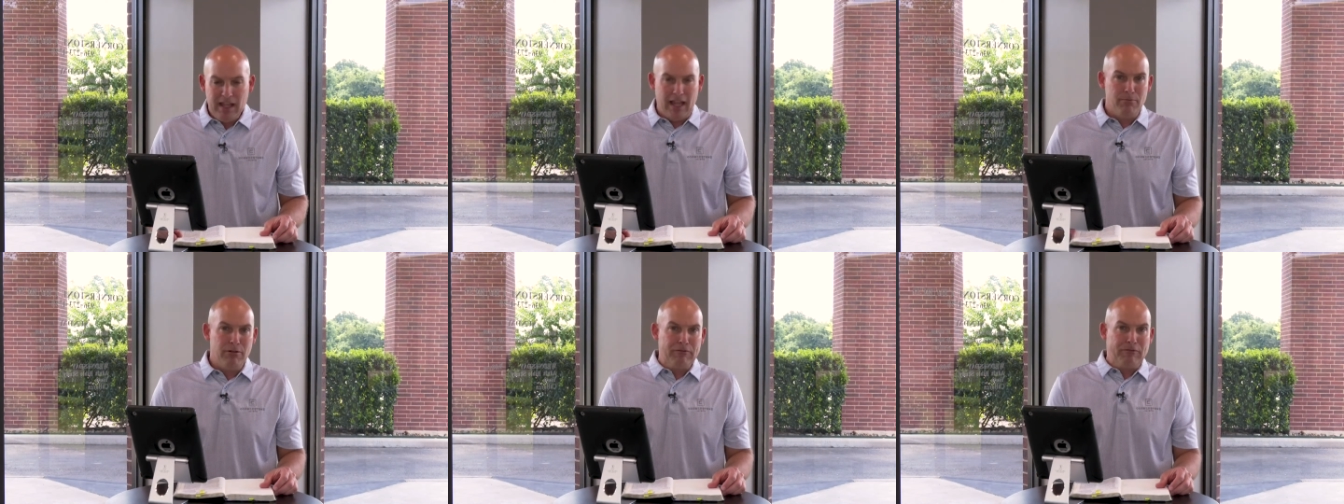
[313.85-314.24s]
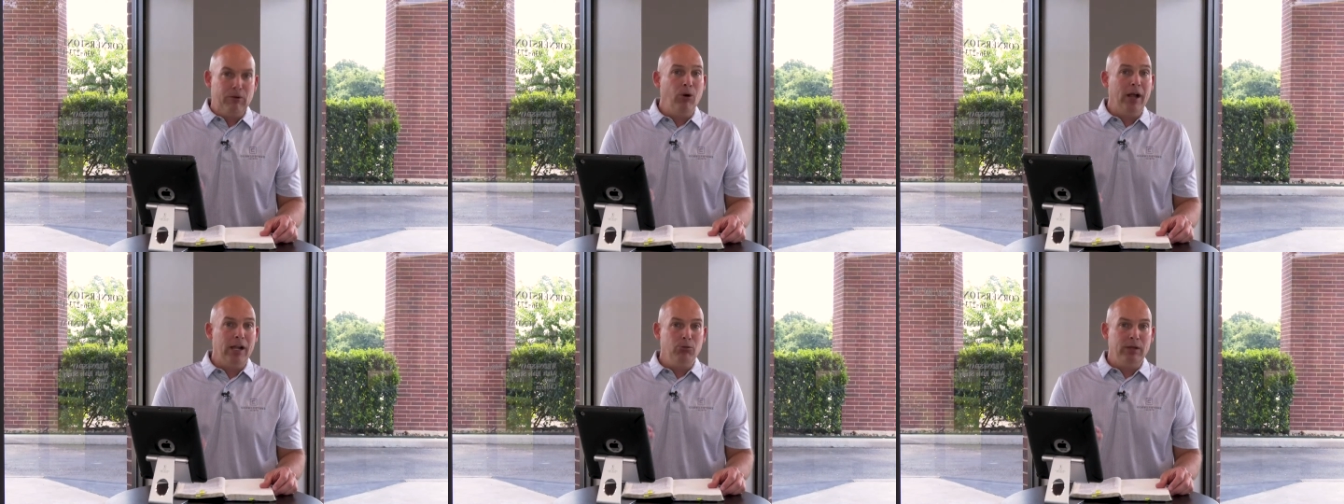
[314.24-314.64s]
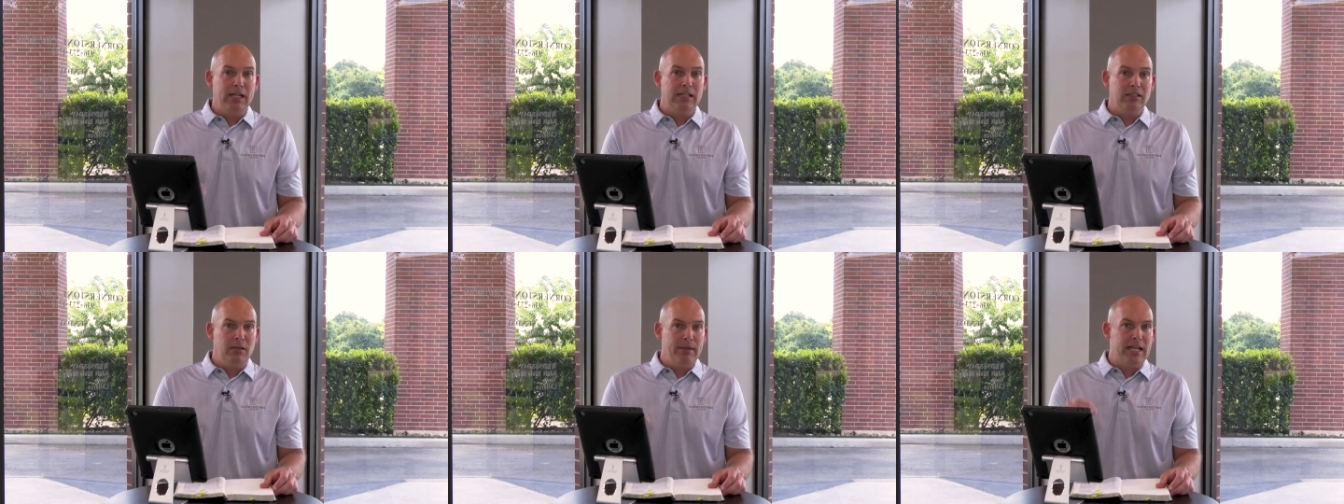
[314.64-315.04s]
And before I
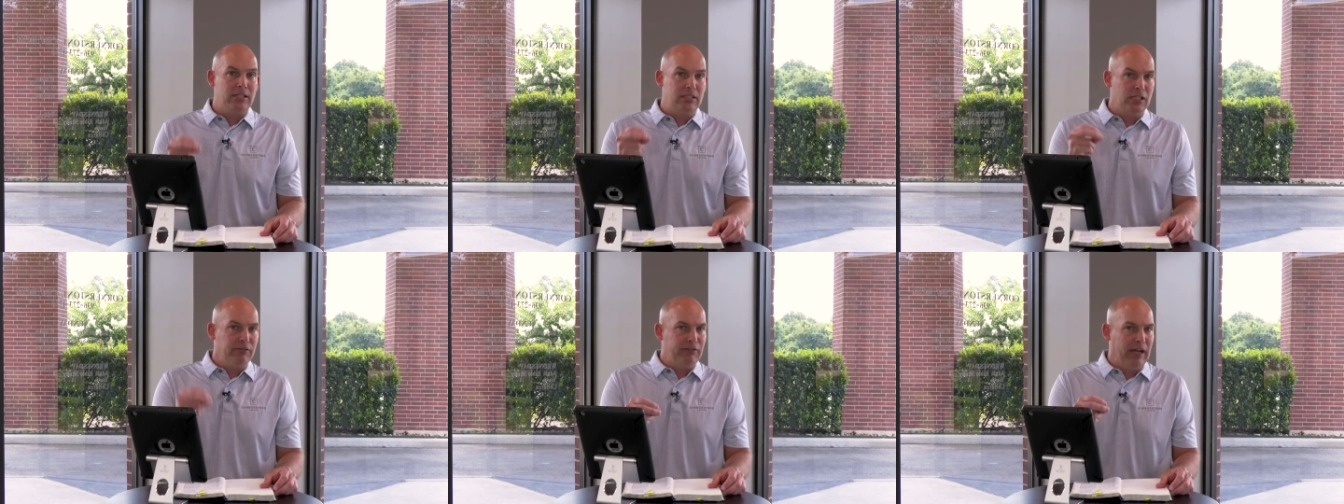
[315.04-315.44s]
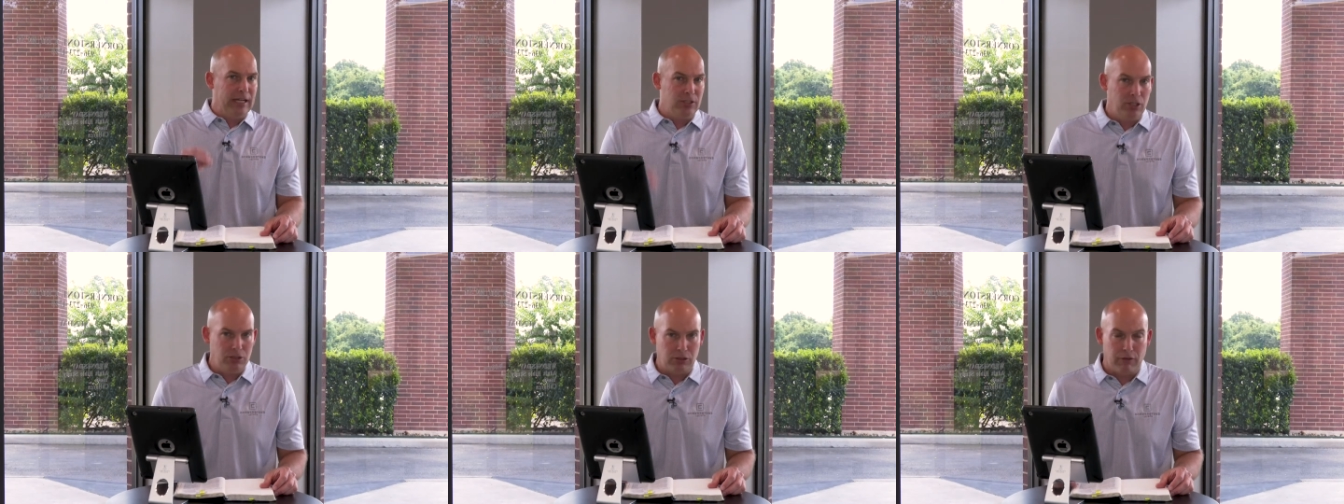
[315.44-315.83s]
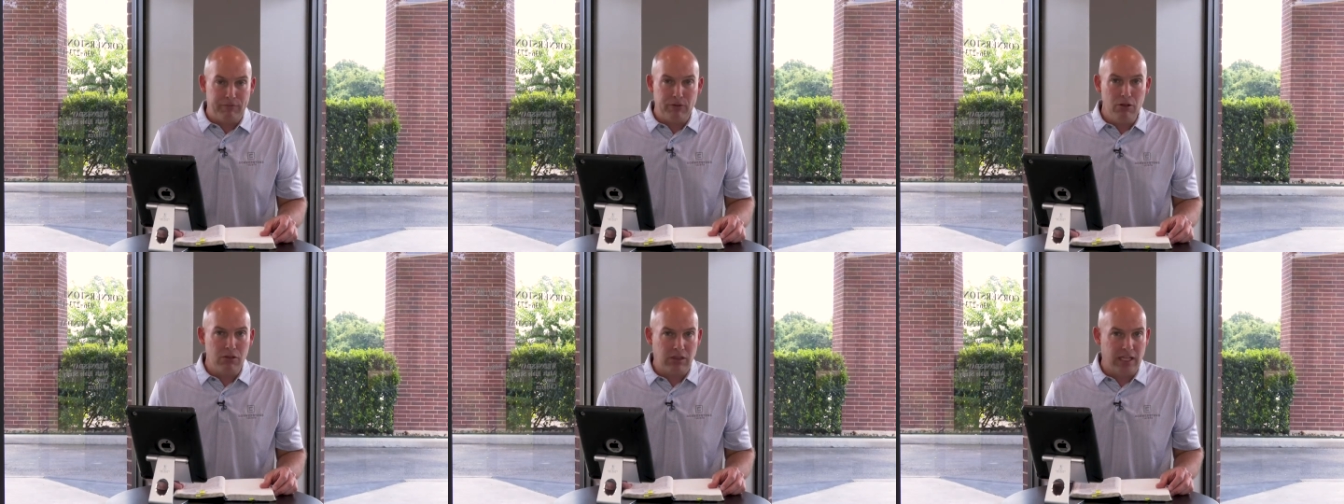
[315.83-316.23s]
read it, let me identify just a
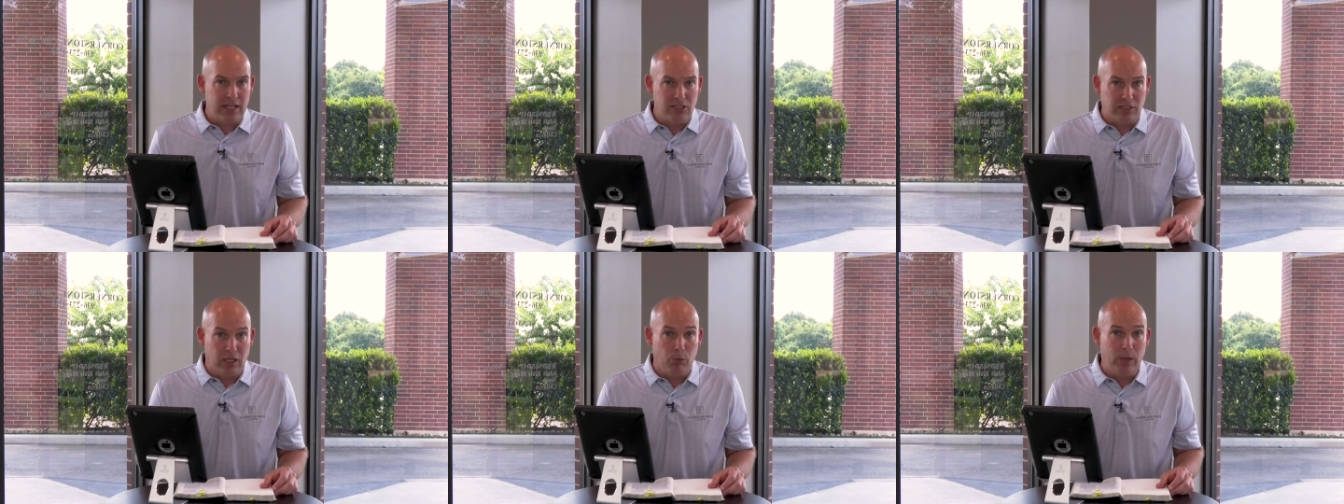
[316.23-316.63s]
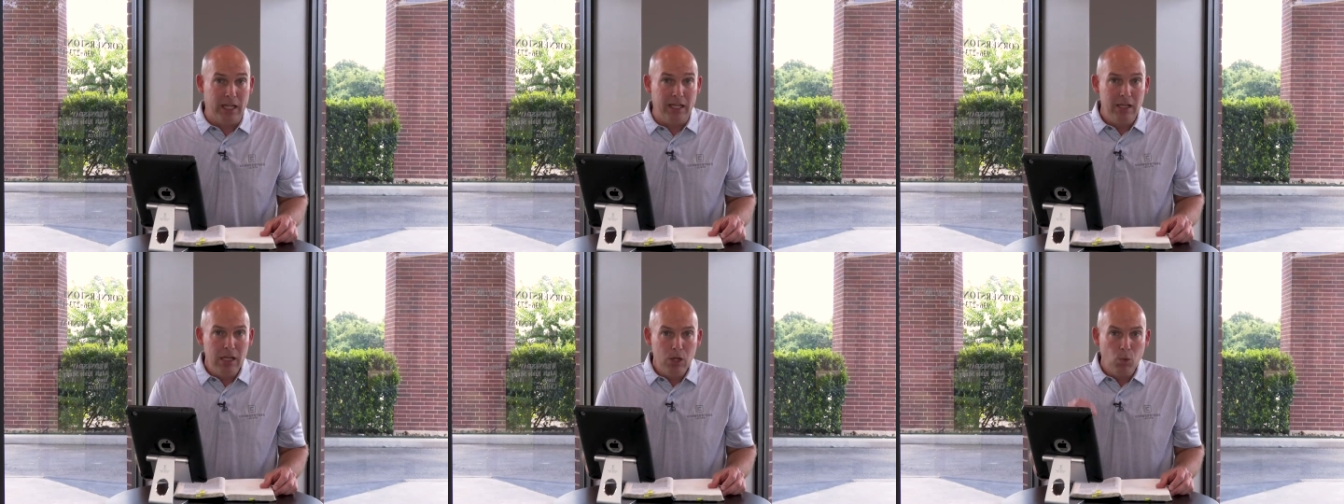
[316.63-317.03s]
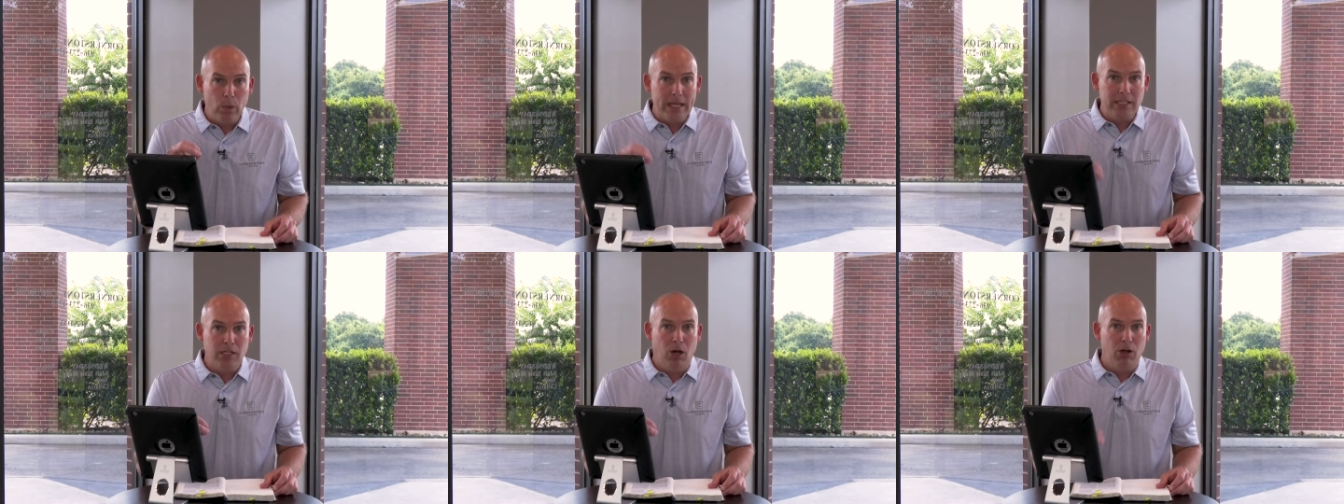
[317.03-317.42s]
few things that we,
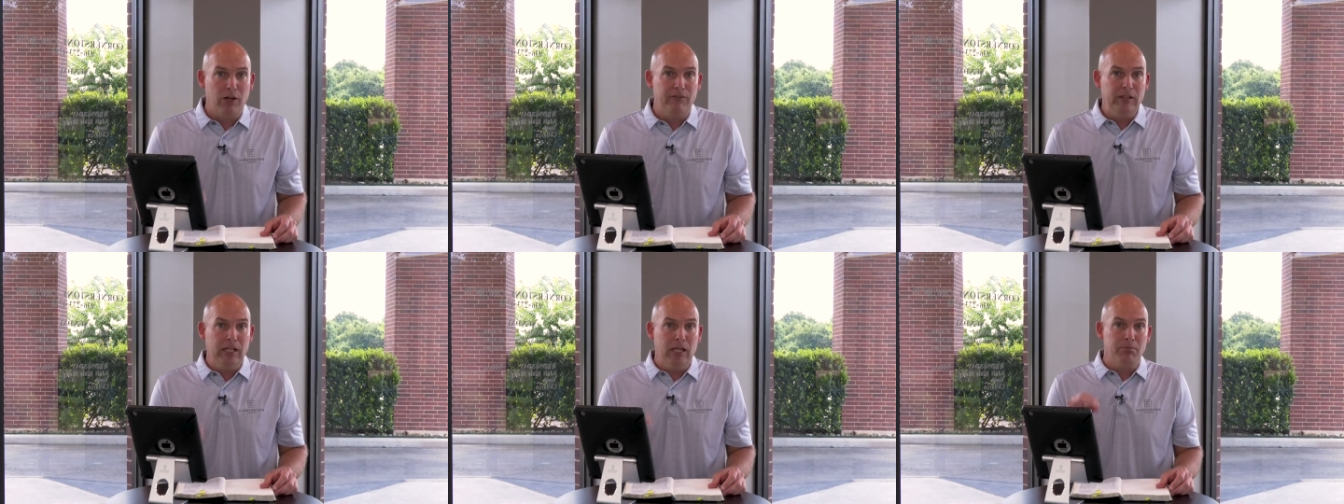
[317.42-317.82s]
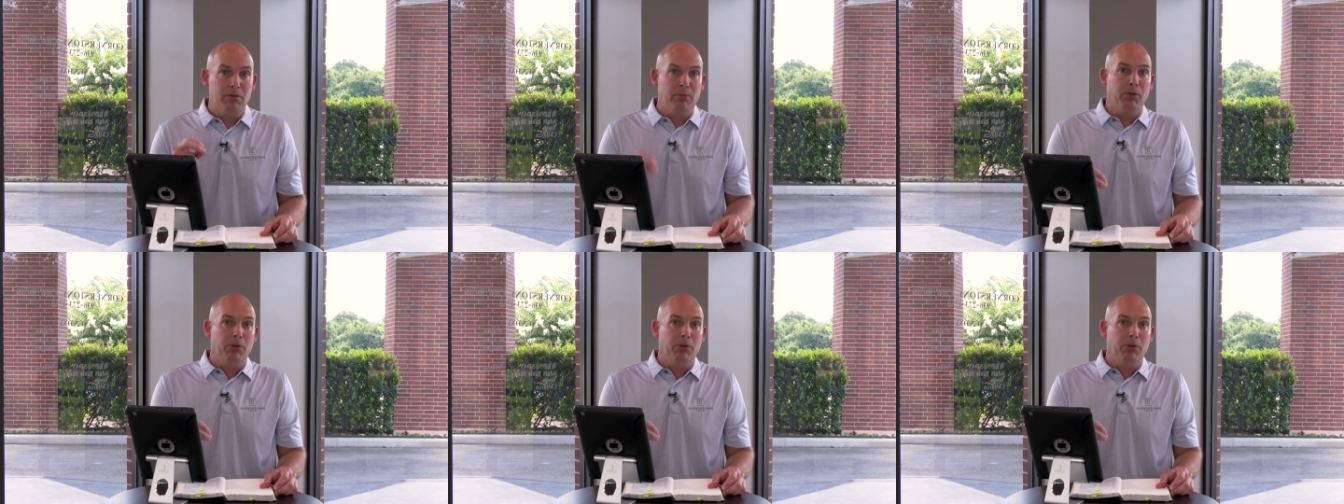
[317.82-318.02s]
we know of him.